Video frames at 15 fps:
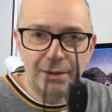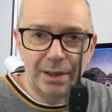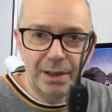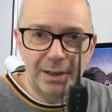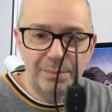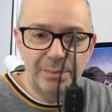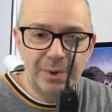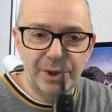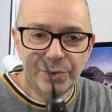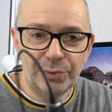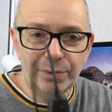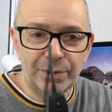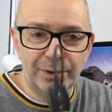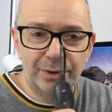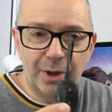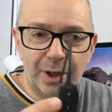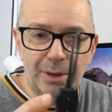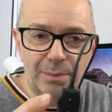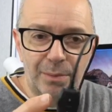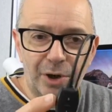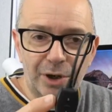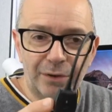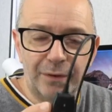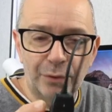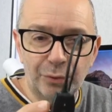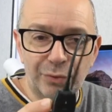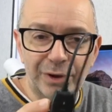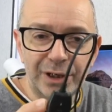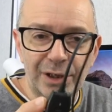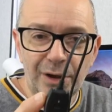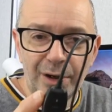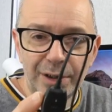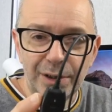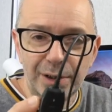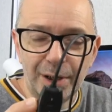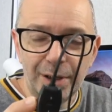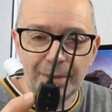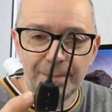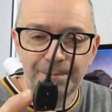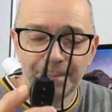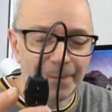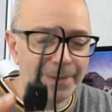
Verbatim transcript: inbuilt uh, microphone or inline um,